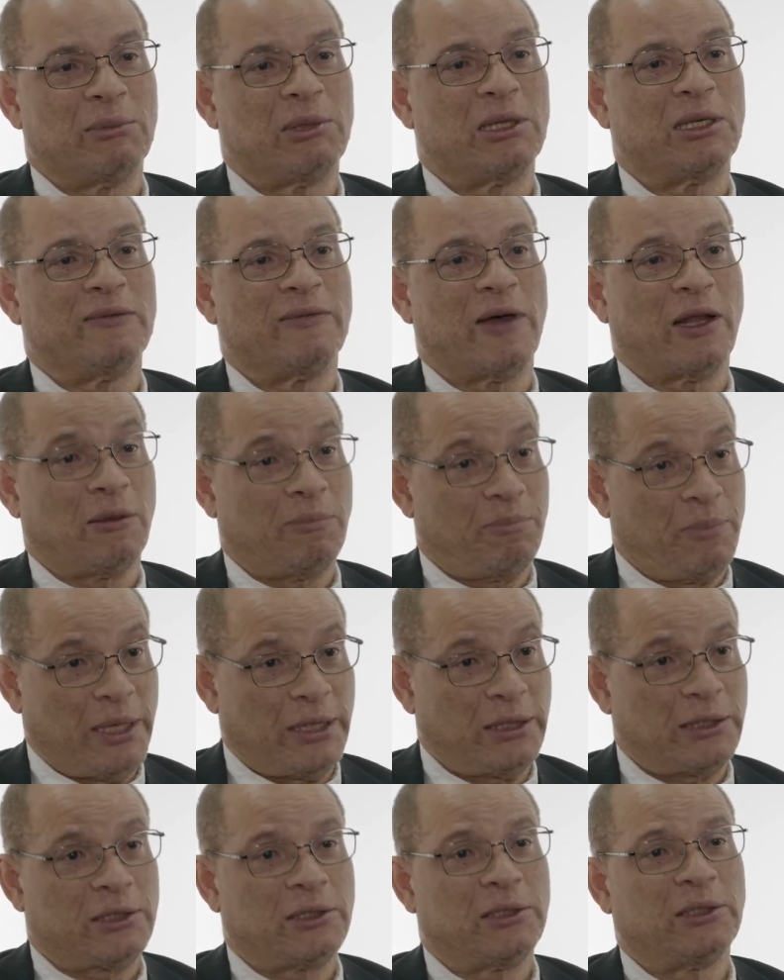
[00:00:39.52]

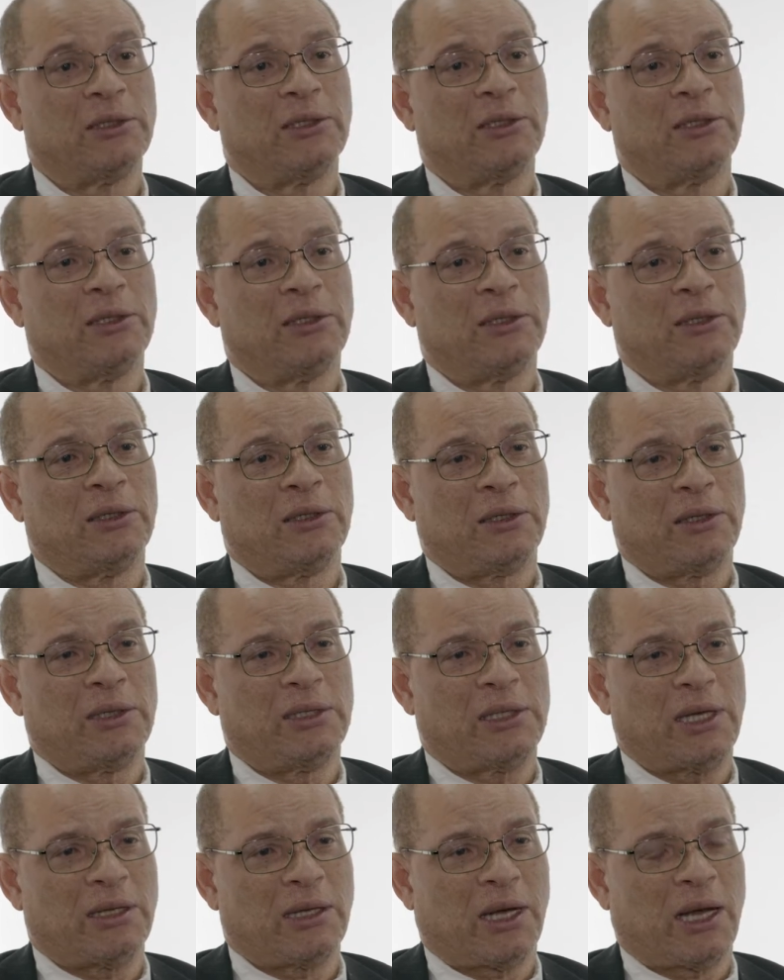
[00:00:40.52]
development.
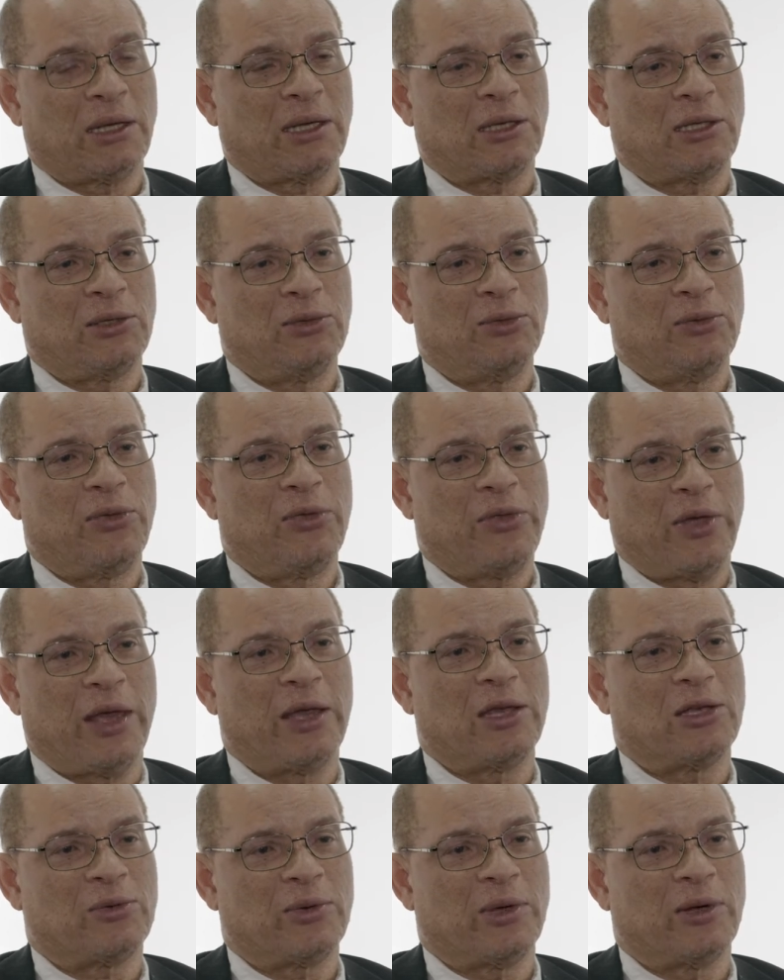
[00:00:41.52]
These are the kind of 2
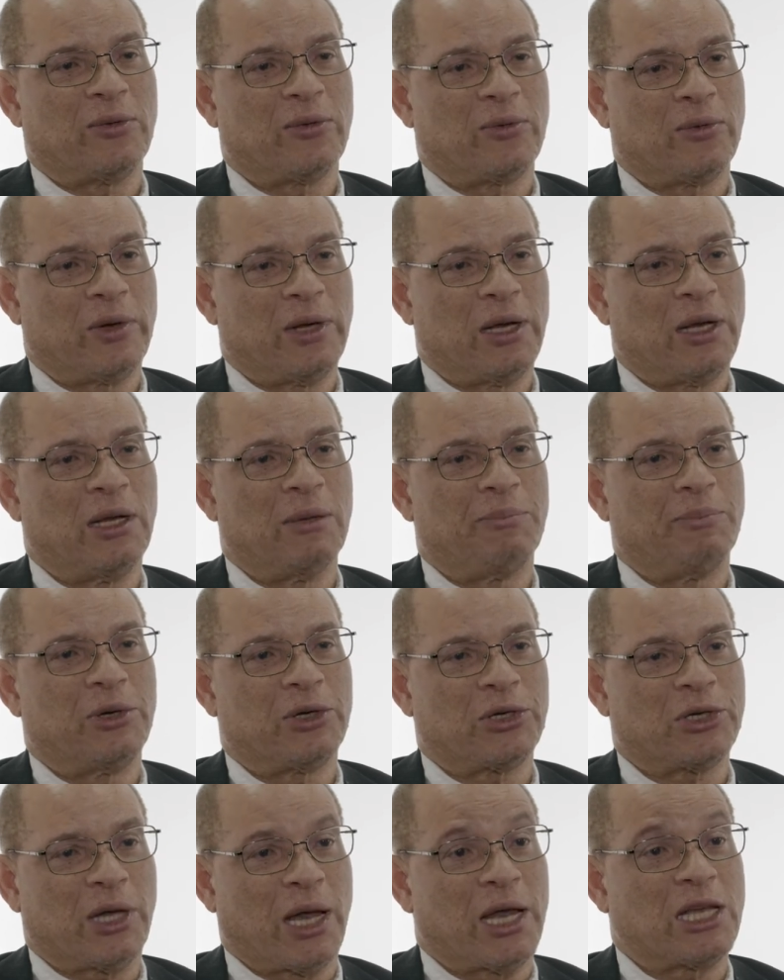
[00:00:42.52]
things we are really
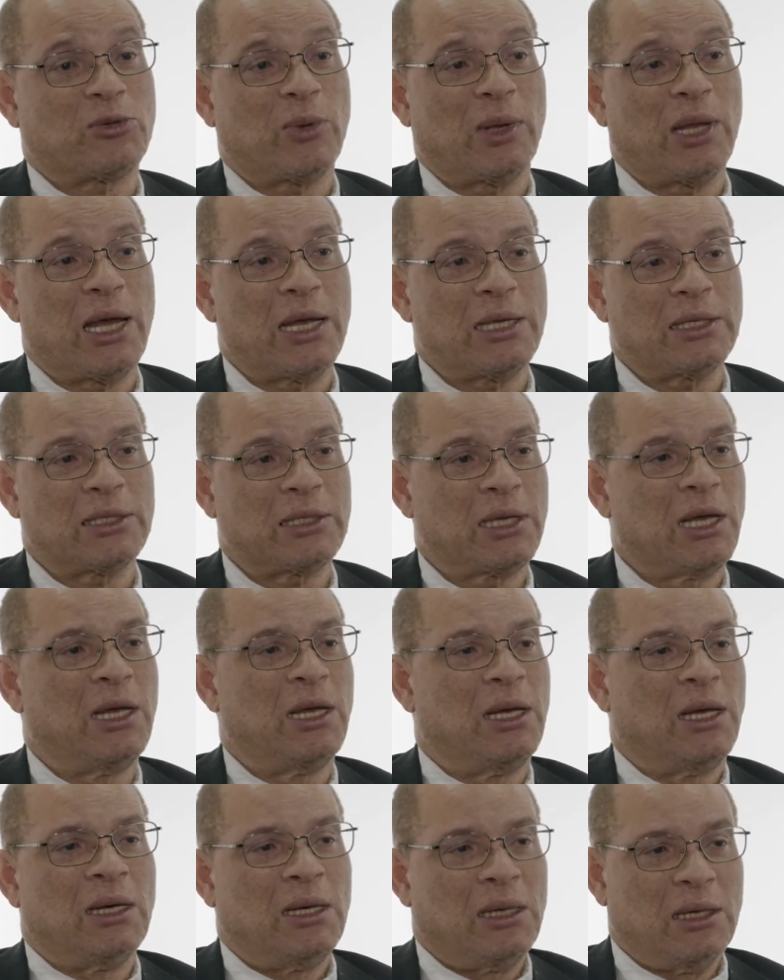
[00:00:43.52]
pushing, as well as
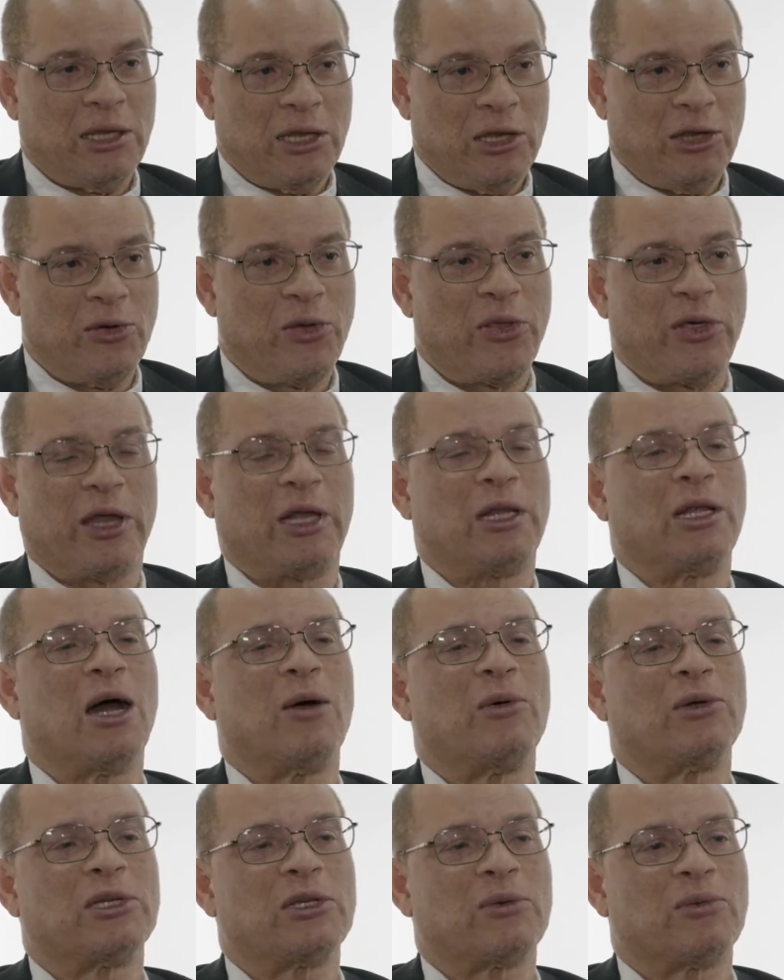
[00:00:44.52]
a new thing
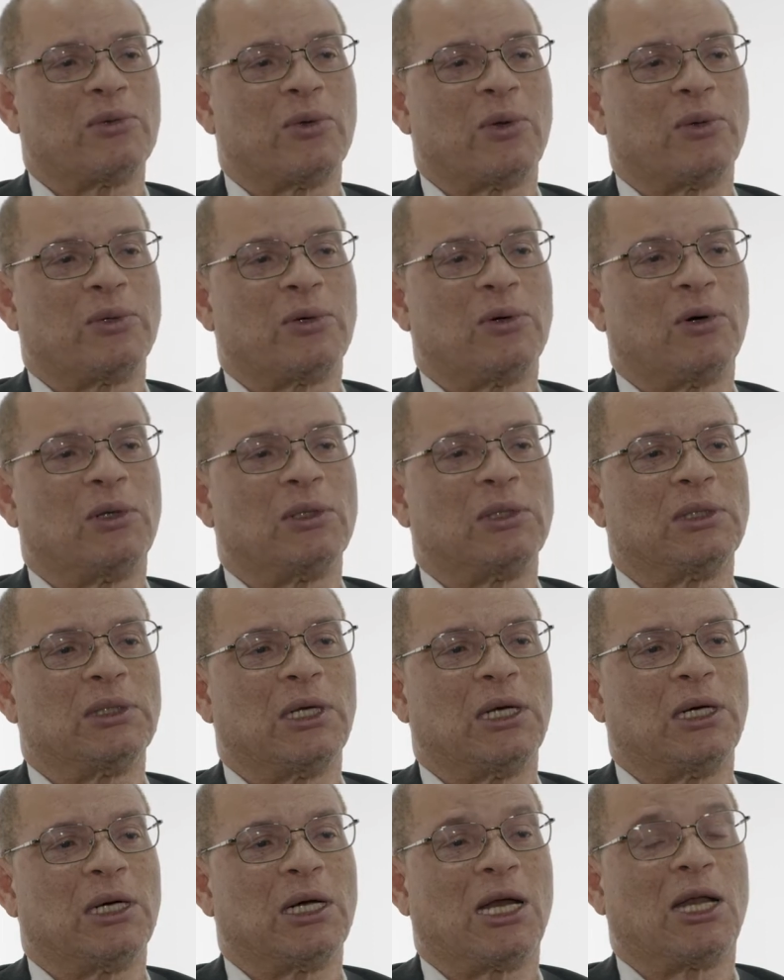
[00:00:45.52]
now, which is what we call
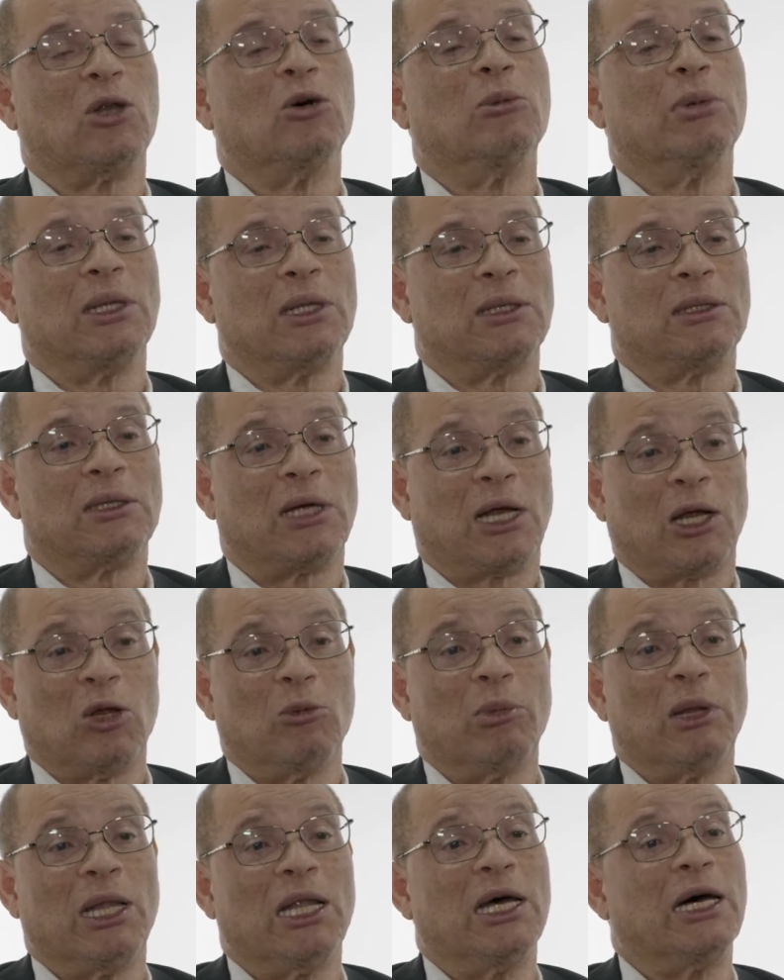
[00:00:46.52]
global
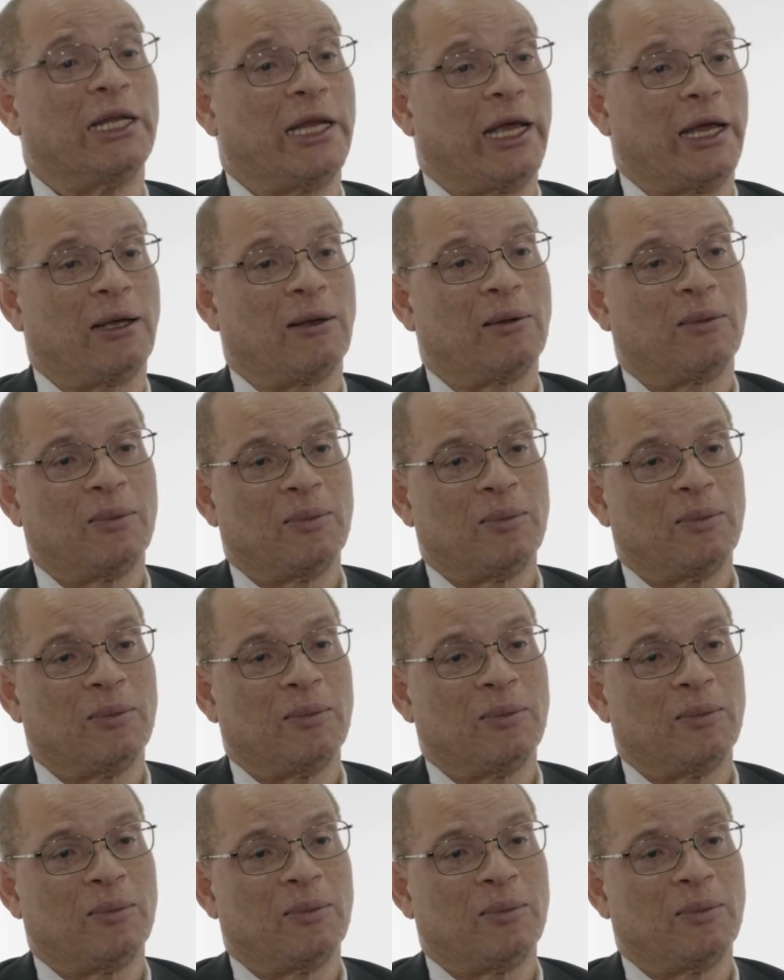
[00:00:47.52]
learning,